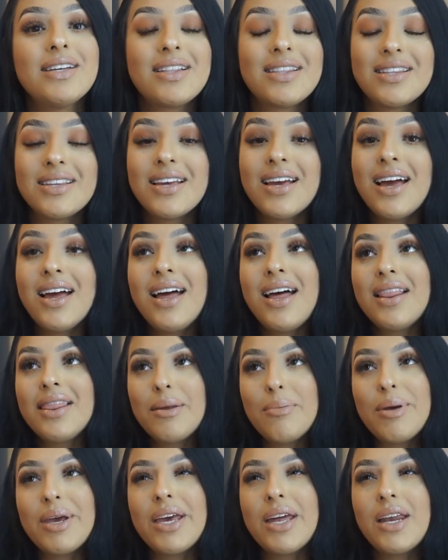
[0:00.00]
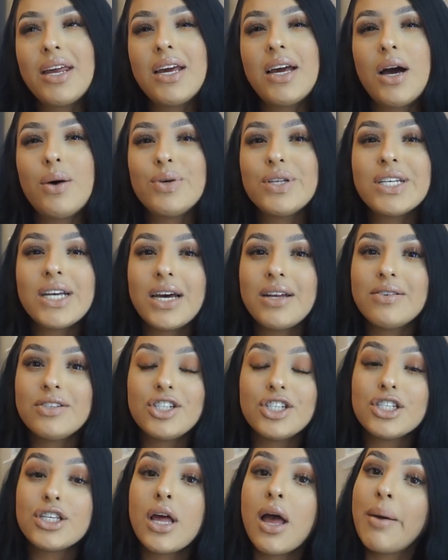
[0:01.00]
at the beginning I was kind of
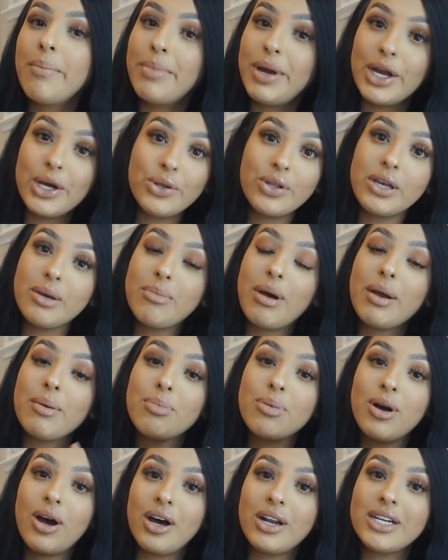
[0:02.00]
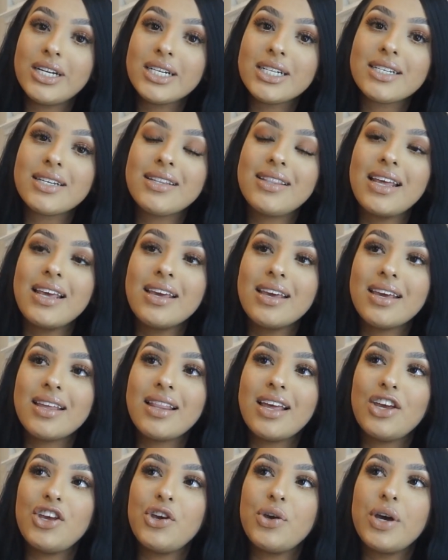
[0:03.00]
just mailing my product thinking
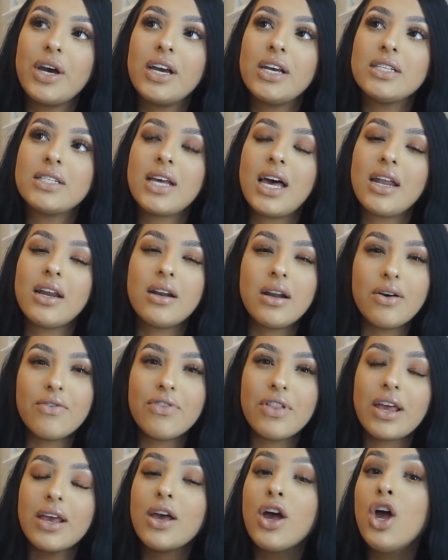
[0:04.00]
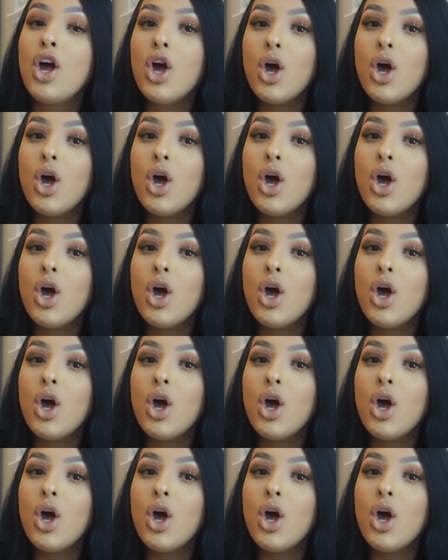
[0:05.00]
that you guys had enough like